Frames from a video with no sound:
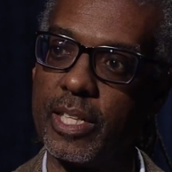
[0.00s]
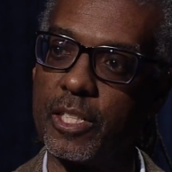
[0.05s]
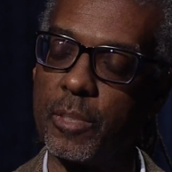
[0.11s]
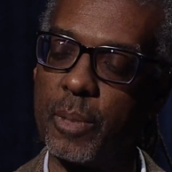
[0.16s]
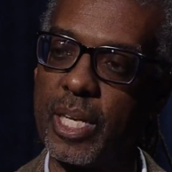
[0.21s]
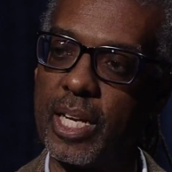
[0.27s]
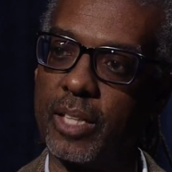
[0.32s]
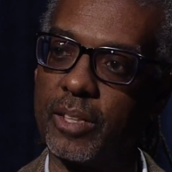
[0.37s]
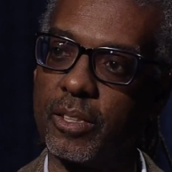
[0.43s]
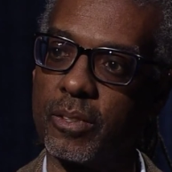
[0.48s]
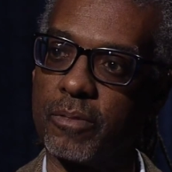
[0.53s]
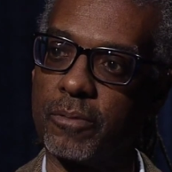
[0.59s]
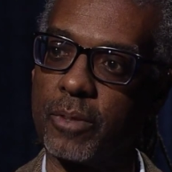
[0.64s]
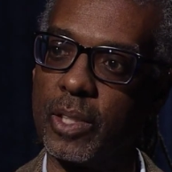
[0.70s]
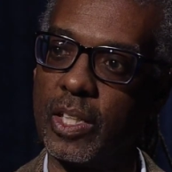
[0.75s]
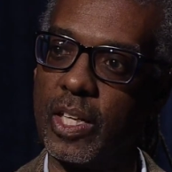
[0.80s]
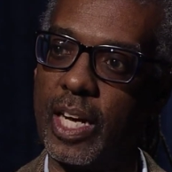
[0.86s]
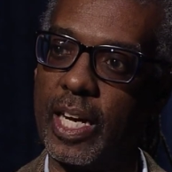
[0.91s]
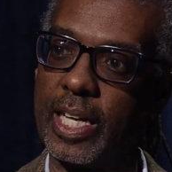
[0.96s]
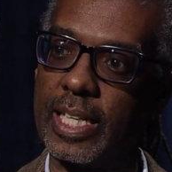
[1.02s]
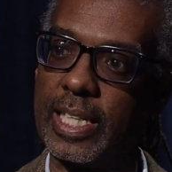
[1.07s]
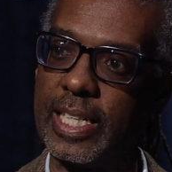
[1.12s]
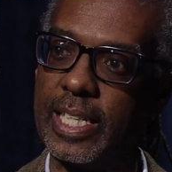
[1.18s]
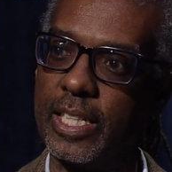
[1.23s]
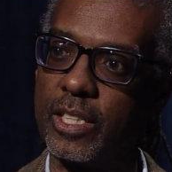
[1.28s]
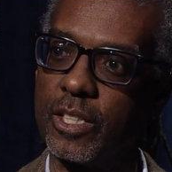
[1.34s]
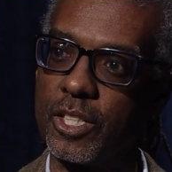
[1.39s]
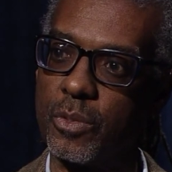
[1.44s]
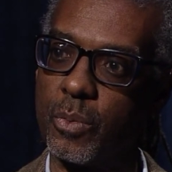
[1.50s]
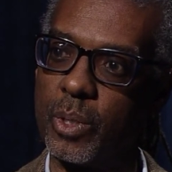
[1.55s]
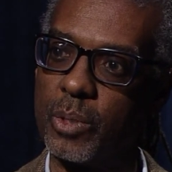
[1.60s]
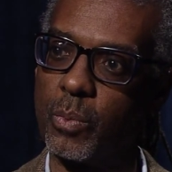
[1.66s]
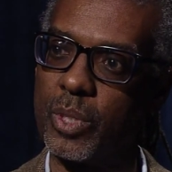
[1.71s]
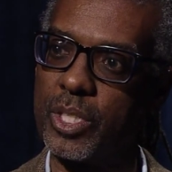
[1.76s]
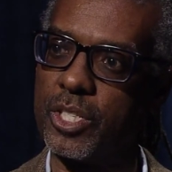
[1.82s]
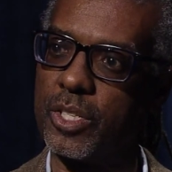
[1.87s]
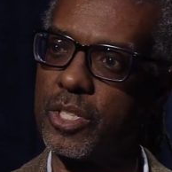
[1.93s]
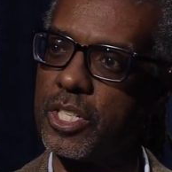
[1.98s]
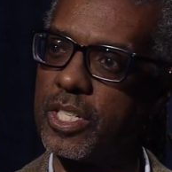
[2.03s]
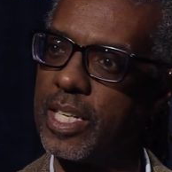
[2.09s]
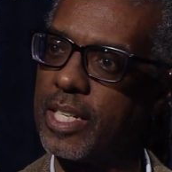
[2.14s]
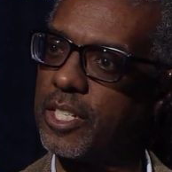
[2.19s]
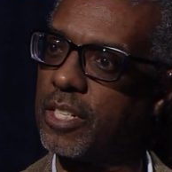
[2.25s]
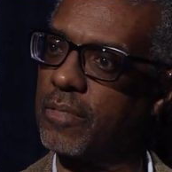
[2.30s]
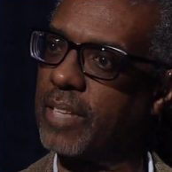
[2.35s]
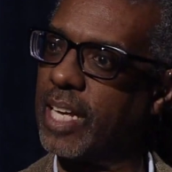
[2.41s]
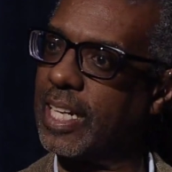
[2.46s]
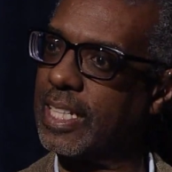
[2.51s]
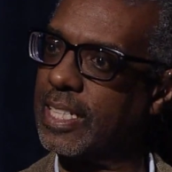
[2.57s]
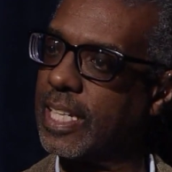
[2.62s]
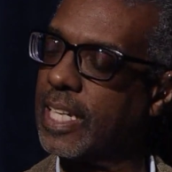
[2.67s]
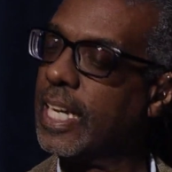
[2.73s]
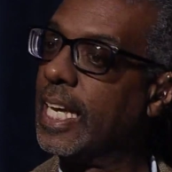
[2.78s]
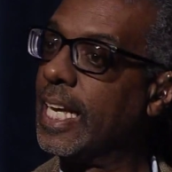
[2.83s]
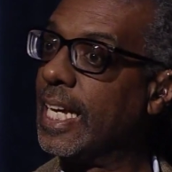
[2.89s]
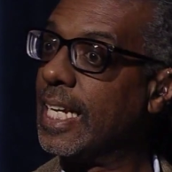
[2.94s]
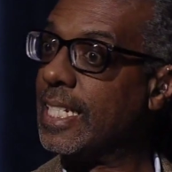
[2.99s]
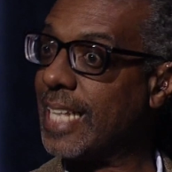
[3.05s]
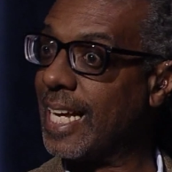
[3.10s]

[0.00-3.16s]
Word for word: That's been out there for a lot of years. What, yeah. What's your sense of that? Is, is